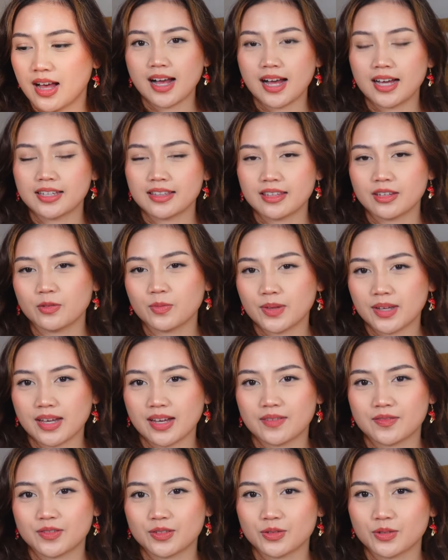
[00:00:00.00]
I think we
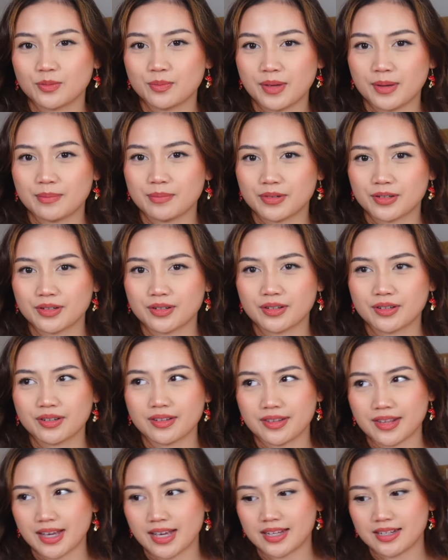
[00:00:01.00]
have to remember
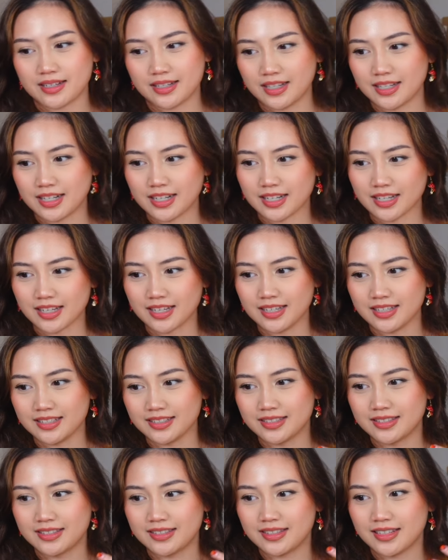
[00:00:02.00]
that knitting
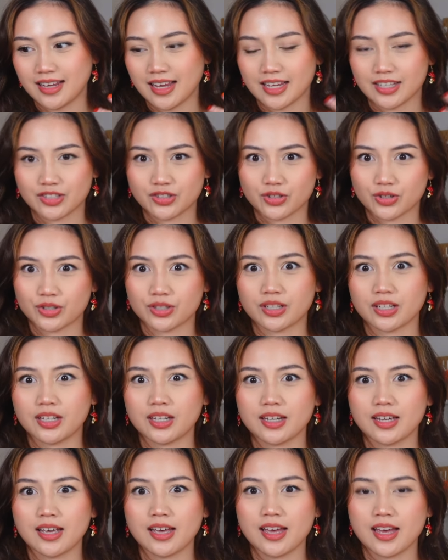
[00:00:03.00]
is a
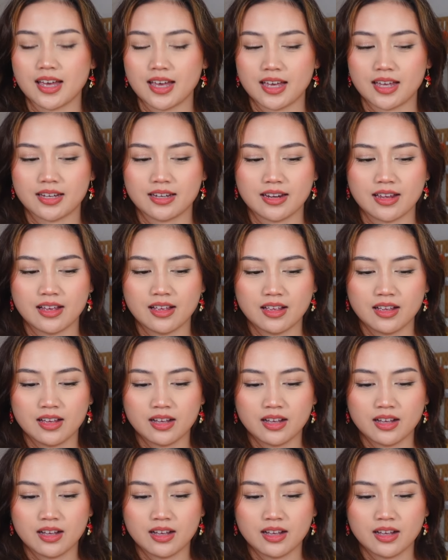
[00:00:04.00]
journey, and